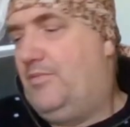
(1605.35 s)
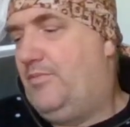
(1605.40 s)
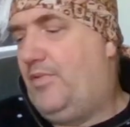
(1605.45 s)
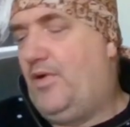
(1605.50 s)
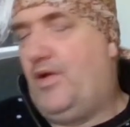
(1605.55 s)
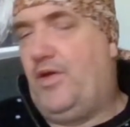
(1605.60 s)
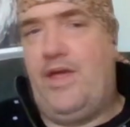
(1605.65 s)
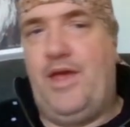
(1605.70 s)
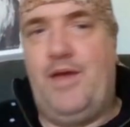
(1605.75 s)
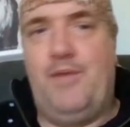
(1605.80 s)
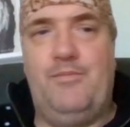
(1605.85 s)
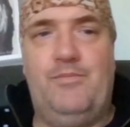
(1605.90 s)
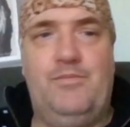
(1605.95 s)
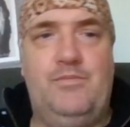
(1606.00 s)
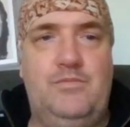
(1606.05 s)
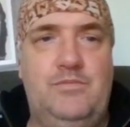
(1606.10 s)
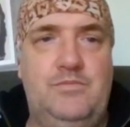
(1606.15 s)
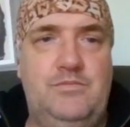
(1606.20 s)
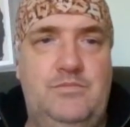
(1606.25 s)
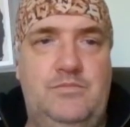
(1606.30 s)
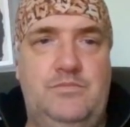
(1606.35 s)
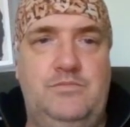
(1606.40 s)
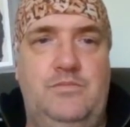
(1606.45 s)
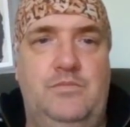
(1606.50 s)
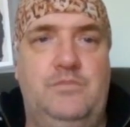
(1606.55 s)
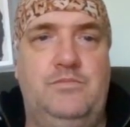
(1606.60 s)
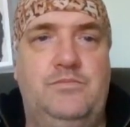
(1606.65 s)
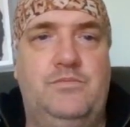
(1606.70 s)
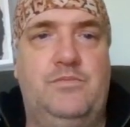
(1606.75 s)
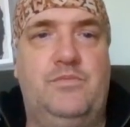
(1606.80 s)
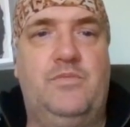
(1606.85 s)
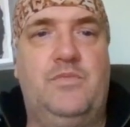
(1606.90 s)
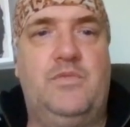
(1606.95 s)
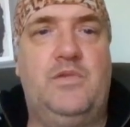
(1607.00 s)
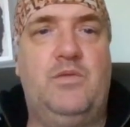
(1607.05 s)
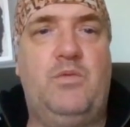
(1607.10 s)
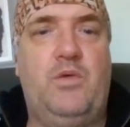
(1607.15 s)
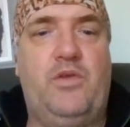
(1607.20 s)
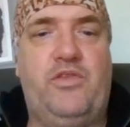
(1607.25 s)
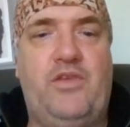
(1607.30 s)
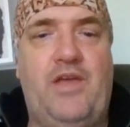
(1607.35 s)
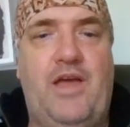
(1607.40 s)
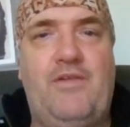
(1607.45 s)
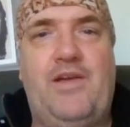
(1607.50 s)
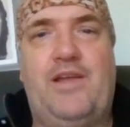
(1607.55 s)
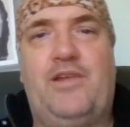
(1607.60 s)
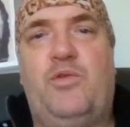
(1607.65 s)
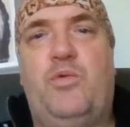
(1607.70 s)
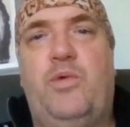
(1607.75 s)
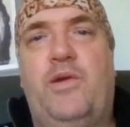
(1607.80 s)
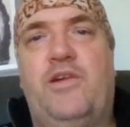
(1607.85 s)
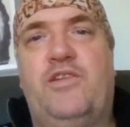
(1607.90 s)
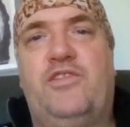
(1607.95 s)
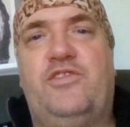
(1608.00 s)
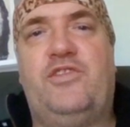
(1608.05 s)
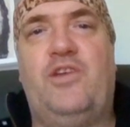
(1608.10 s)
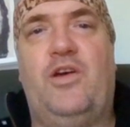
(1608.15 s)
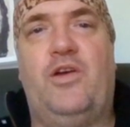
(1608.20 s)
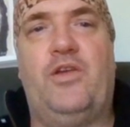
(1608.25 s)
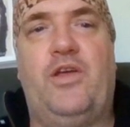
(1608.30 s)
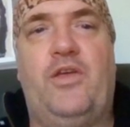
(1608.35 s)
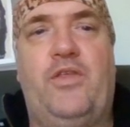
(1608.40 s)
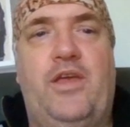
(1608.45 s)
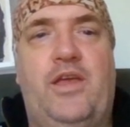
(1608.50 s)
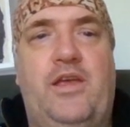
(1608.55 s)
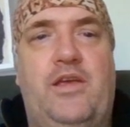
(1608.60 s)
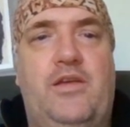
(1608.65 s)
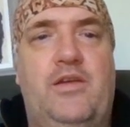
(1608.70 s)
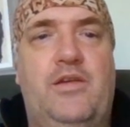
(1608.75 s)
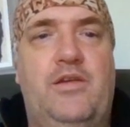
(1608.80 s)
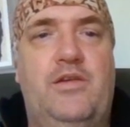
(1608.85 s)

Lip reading: But, what did I have? I had queer son, I think.